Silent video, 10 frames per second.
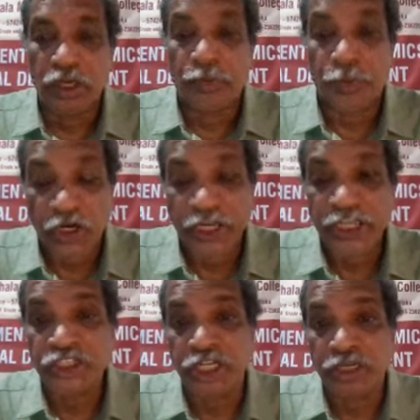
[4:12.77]

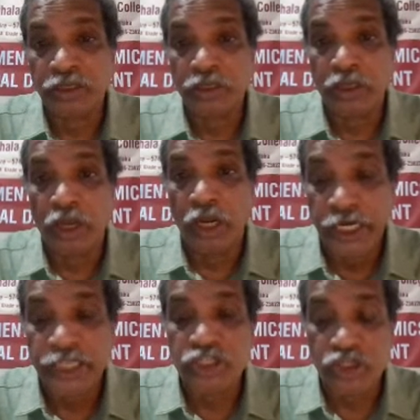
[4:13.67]
Protection
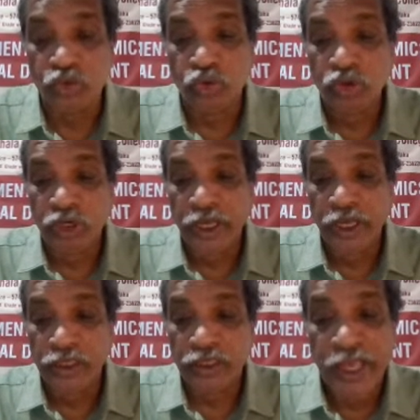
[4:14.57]
leads to
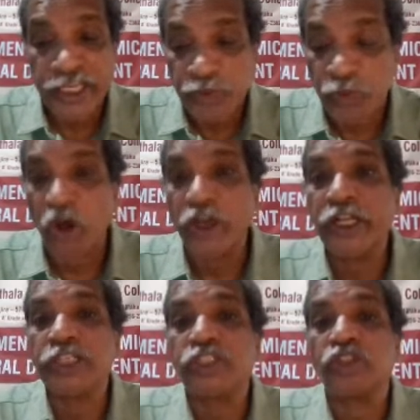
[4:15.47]
the
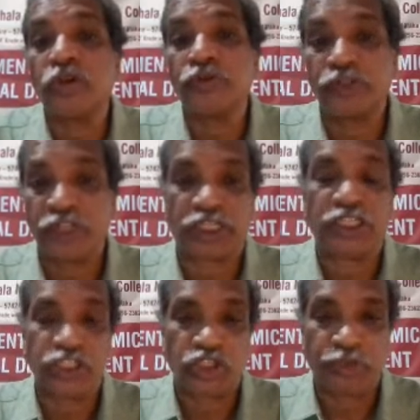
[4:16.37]
exploitation of the
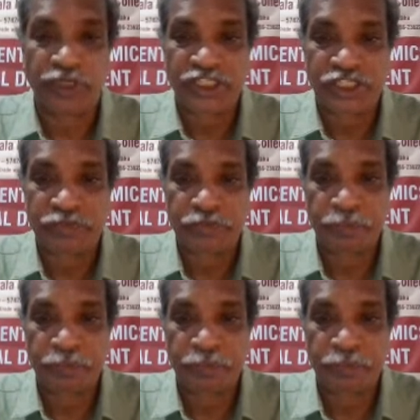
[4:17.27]
consumers.